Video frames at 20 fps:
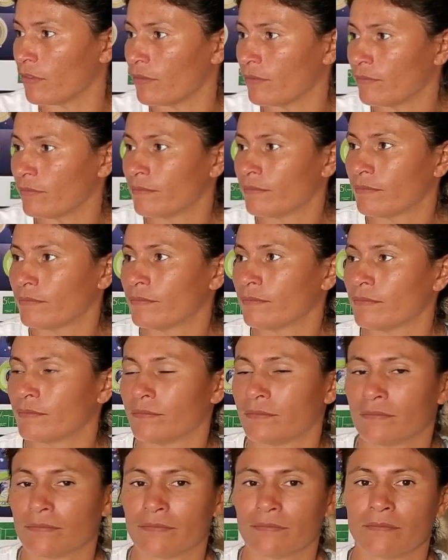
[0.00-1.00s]

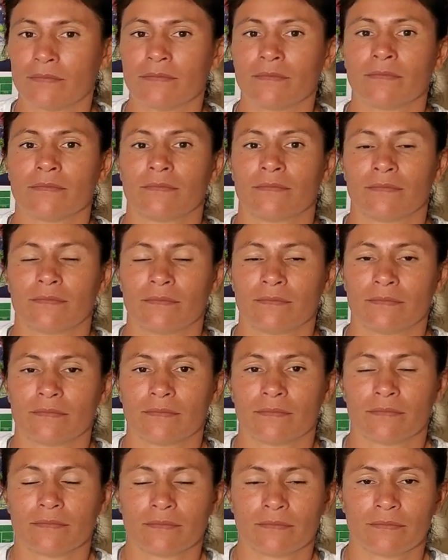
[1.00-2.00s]

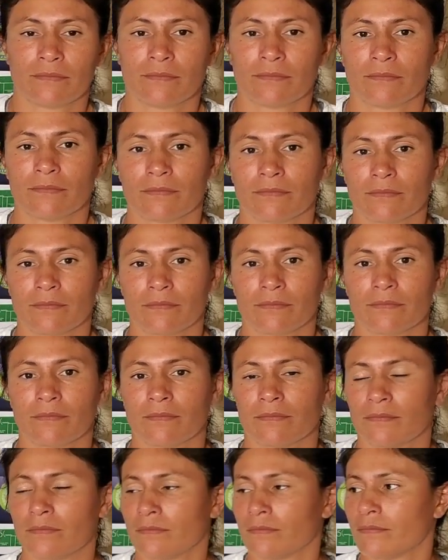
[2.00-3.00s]

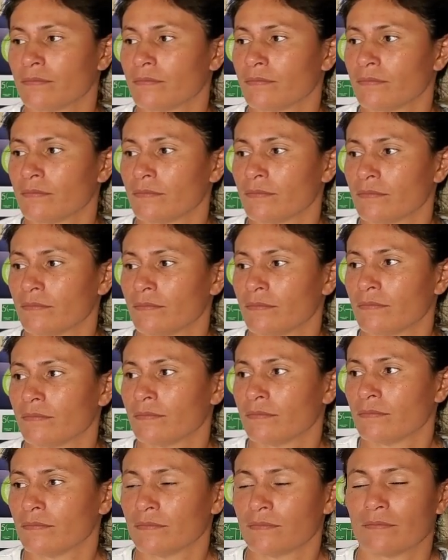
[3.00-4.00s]

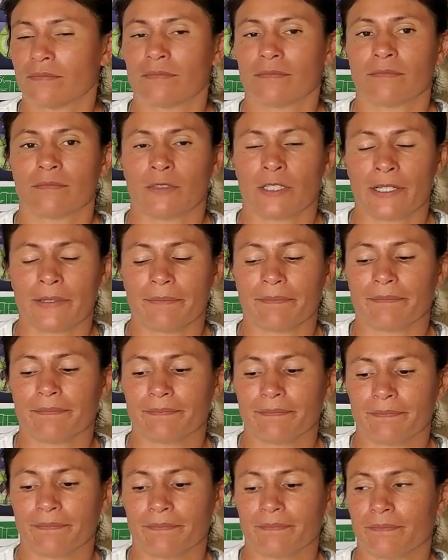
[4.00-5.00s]

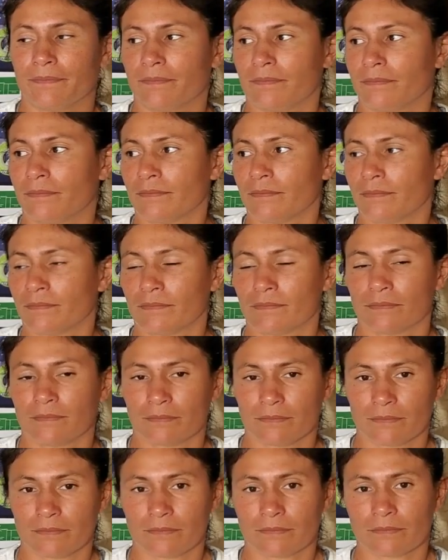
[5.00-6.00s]

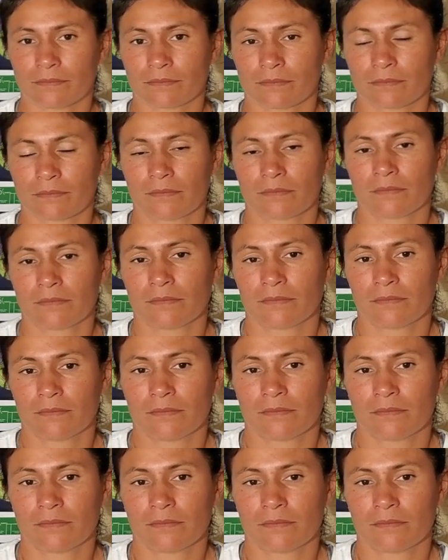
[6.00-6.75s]
(not speaking)